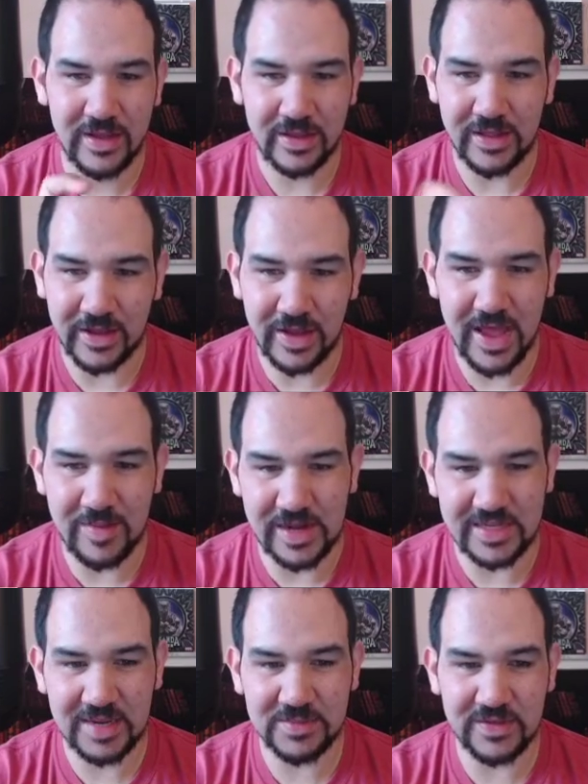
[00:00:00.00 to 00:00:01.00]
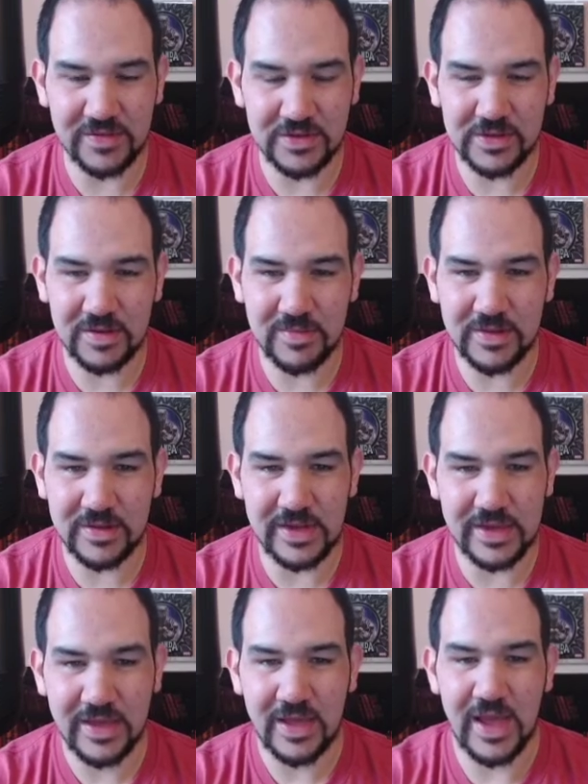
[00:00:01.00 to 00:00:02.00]
click on how many times I've used an
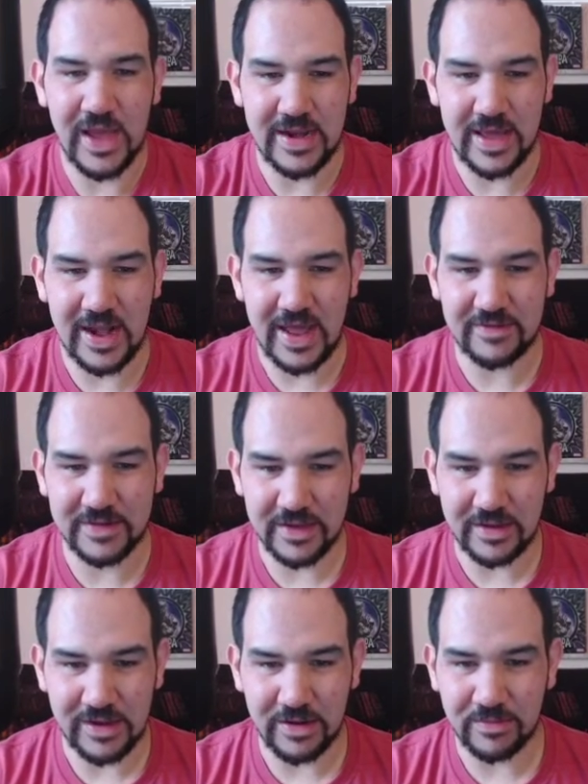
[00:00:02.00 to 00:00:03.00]
ability, and not have to